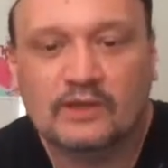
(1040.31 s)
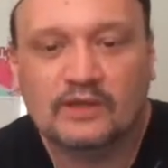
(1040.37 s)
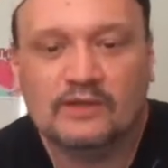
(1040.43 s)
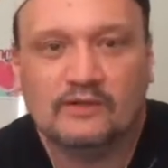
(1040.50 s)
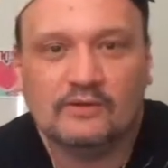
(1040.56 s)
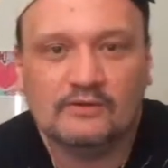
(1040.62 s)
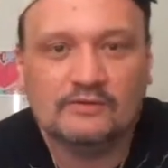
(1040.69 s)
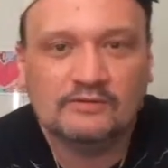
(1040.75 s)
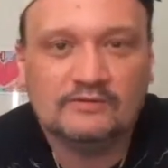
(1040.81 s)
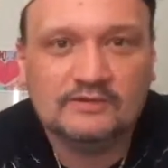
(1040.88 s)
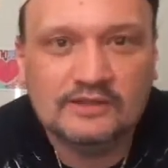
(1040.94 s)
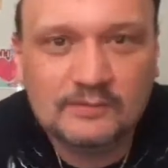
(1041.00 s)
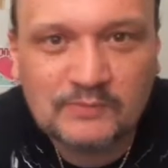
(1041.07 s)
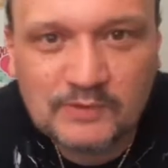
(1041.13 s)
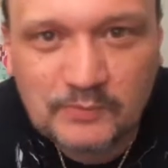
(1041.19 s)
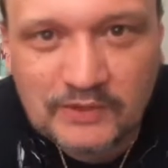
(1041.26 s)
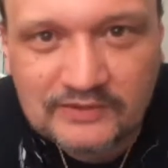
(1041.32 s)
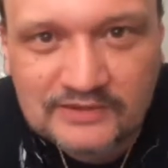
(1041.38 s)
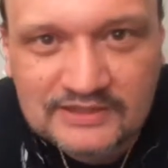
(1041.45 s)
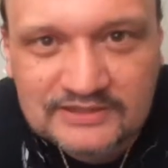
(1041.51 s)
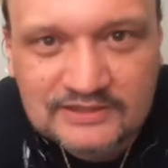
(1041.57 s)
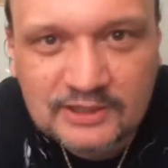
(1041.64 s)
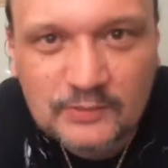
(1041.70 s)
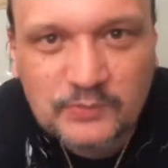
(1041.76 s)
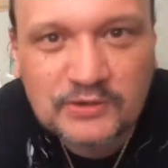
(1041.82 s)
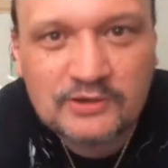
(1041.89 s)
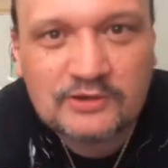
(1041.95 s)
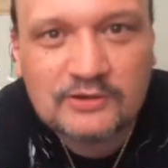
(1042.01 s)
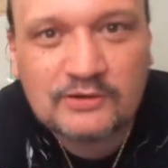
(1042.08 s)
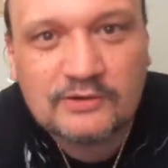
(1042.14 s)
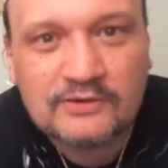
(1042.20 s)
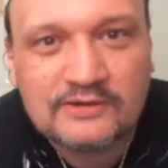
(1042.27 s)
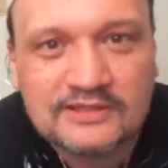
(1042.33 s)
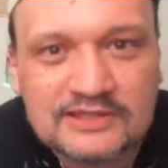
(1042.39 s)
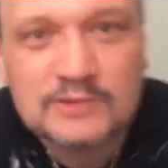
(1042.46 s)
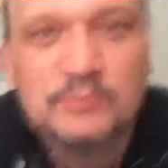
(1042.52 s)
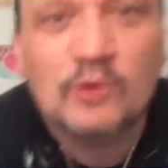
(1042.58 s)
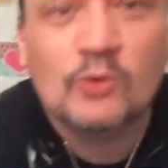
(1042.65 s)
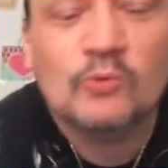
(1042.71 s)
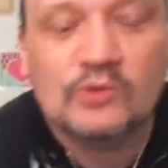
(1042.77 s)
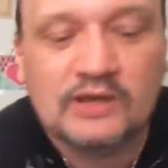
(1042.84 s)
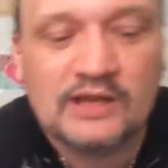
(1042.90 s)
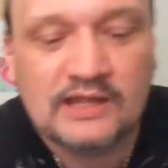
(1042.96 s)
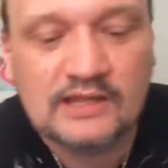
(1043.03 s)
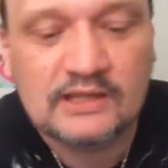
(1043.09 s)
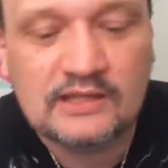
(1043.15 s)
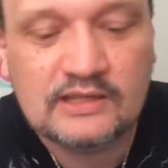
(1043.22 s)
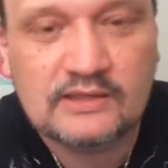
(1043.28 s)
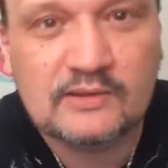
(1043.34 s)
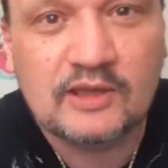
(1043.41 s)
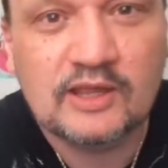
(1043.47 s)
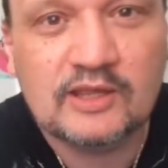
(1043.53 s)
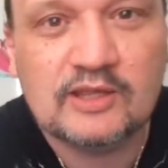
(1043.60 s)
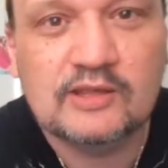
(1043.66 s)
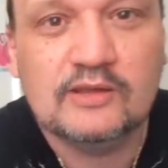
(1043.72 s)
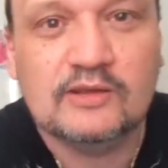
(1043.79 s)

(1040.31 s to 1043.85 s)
Alright, let me pick this up here because I'm holding